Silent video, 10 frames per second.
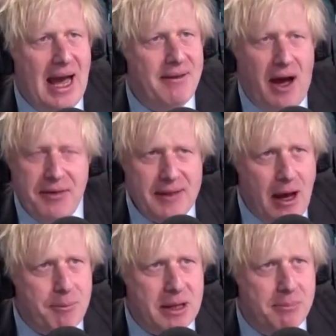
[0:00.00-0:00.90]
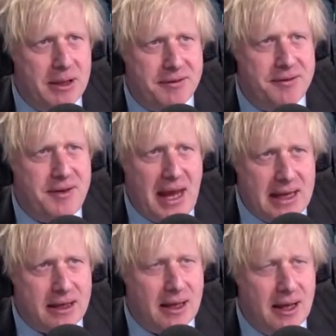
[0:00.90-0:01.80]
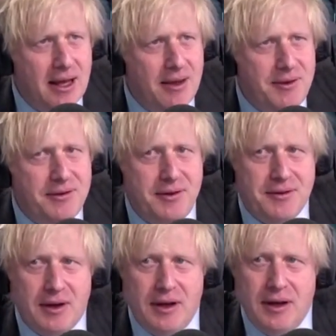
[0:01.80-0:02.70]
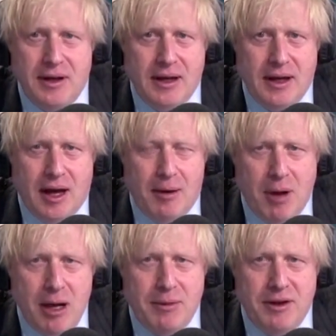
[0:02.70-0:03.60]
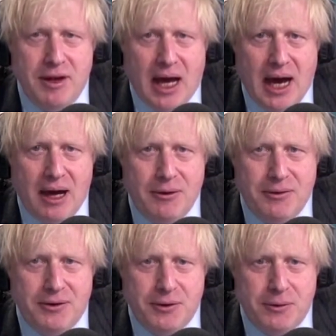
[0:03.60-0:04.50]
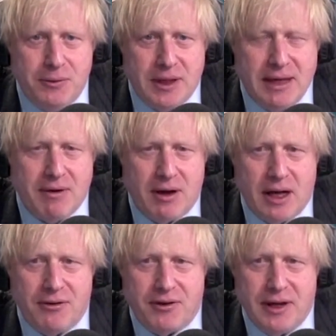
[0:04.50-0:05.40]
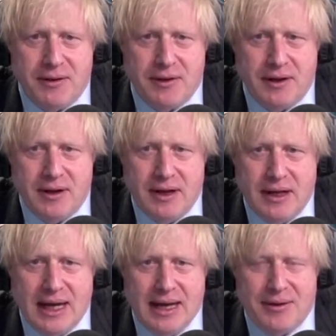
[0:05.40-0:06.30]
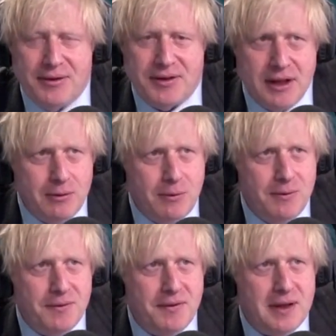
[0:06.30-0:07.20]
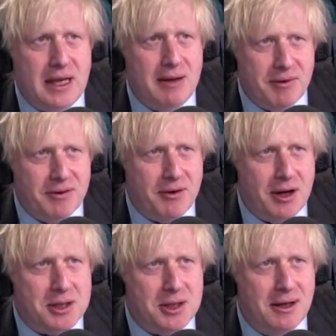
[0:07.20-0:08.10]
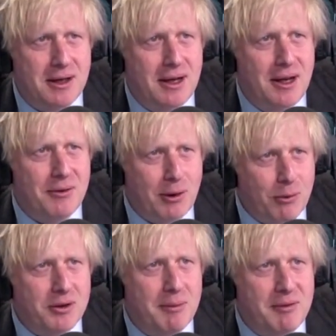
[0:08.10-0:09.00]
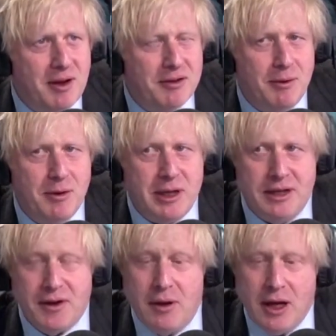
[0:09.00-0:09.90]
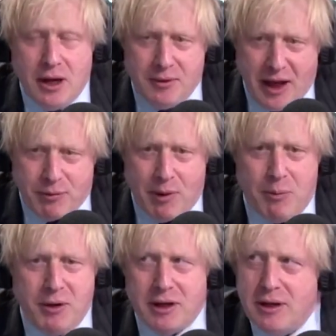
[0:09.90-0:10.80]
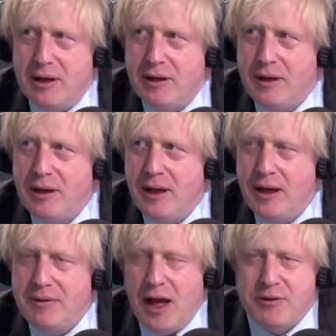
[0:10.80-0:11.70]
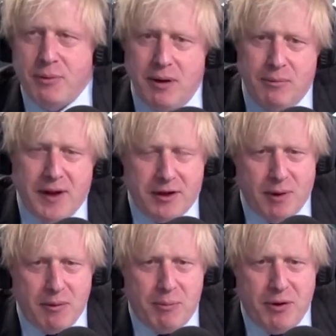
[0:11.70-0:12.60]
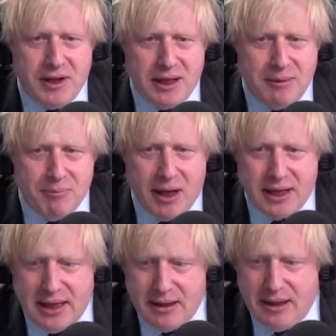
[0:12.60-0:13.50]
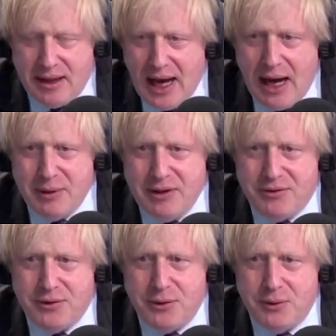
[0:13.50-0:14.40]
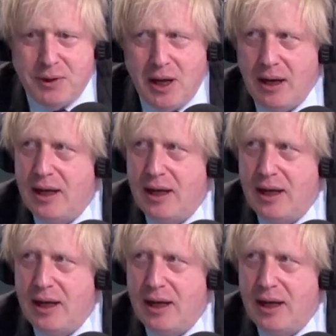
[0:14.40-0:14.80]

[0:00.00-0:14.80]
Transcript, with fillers: And I think that would be a mistake. This is a moment now to give our country the skills, the infrastructure, the long-term investment that we need. So that's why we're putting, no public sector cuts. That's why we're putting money now into